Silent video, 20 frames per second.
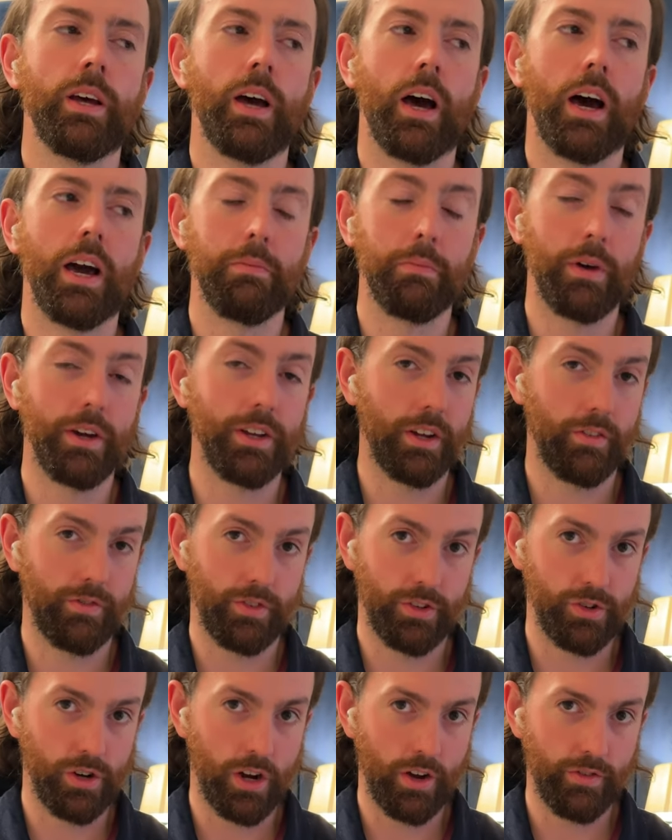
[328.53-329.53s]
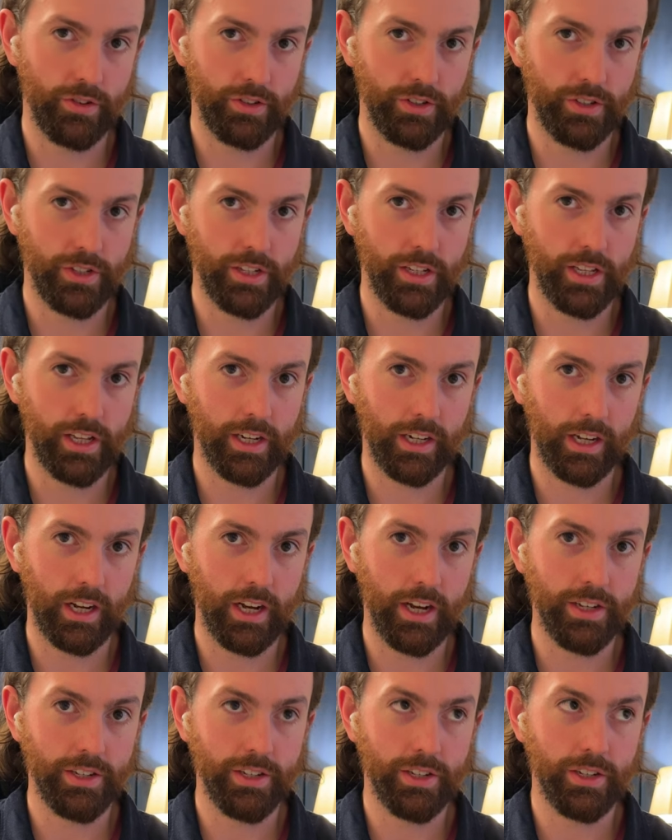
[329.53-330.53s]
I might have to travel to see that
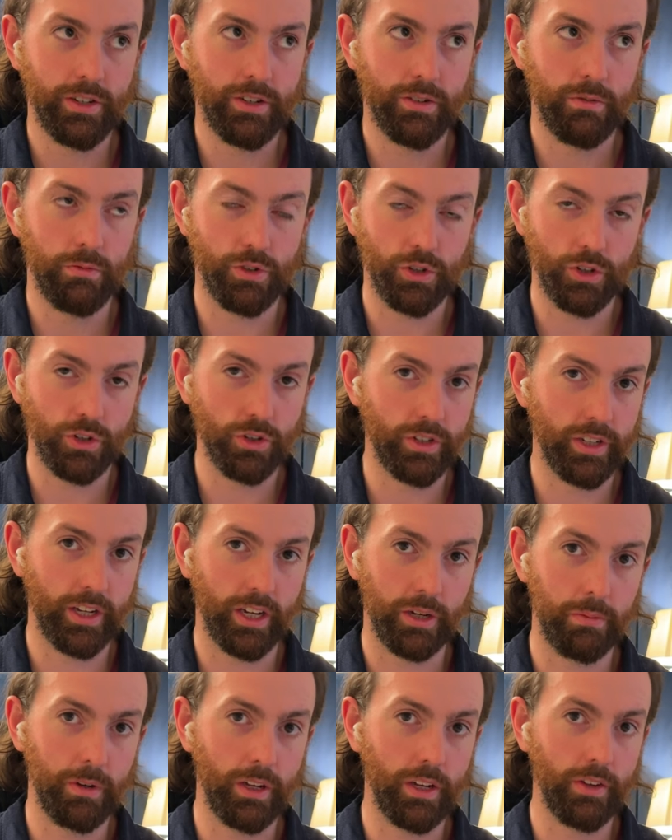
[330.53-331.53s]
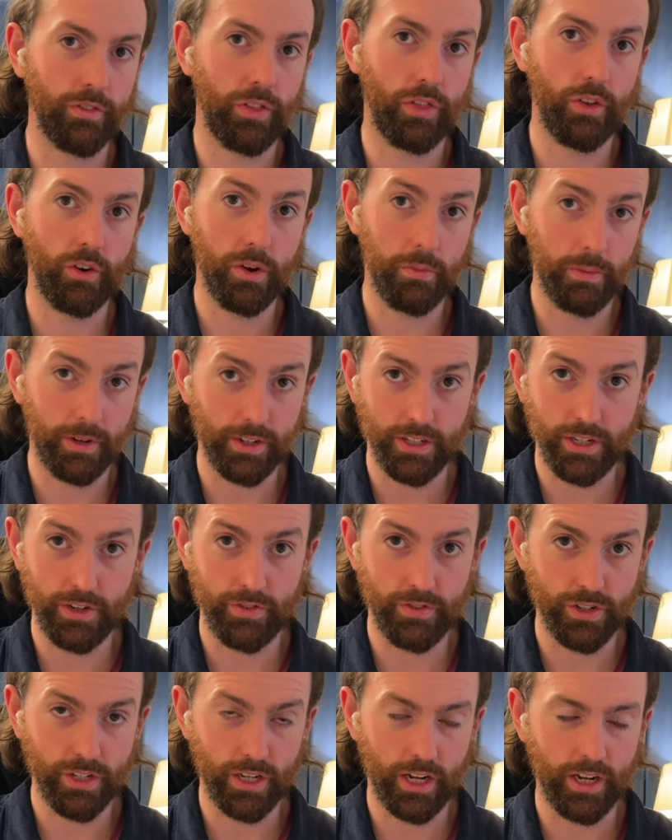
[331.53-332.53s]
client, which could take me 30 minutes
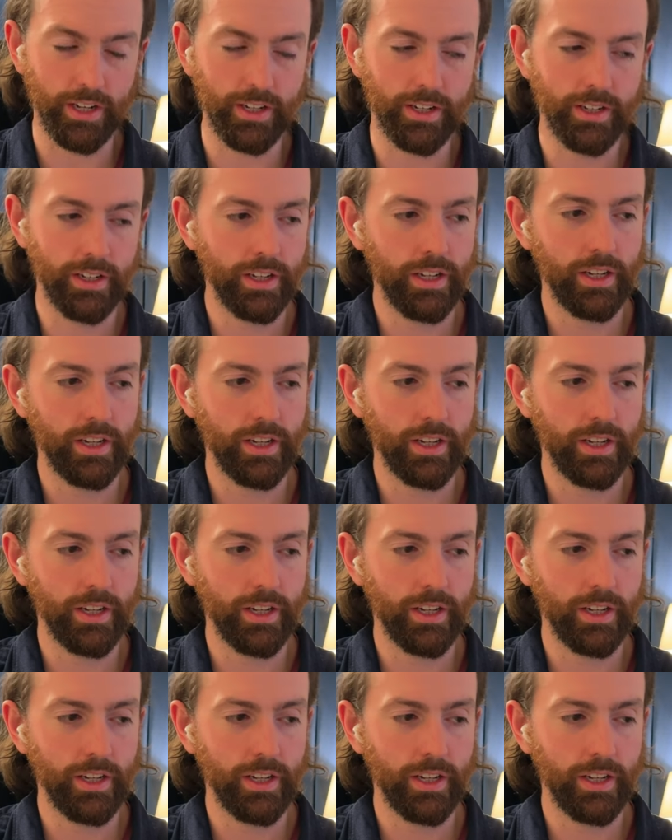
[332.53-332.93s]
either side.